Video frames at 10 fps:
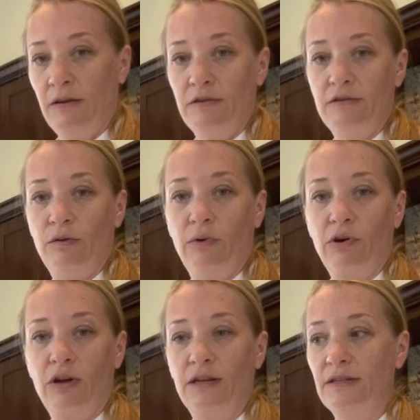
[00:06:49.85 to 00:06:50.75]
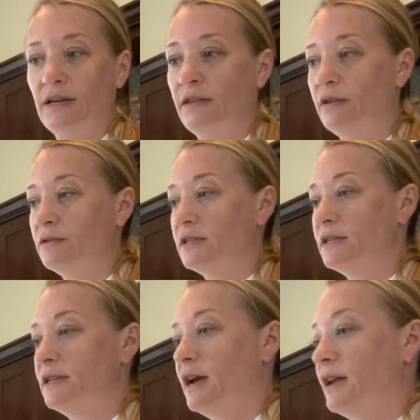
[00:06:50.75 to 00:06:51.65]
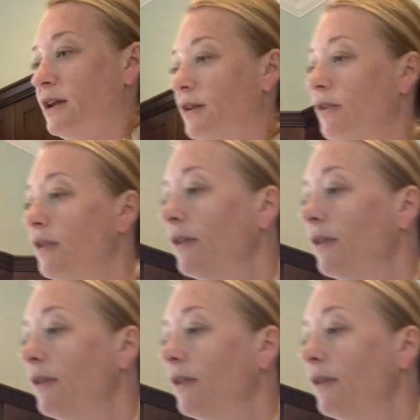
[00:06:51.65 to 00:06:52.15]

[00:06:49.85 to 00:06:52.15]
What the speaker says: So we're going to set those aside here.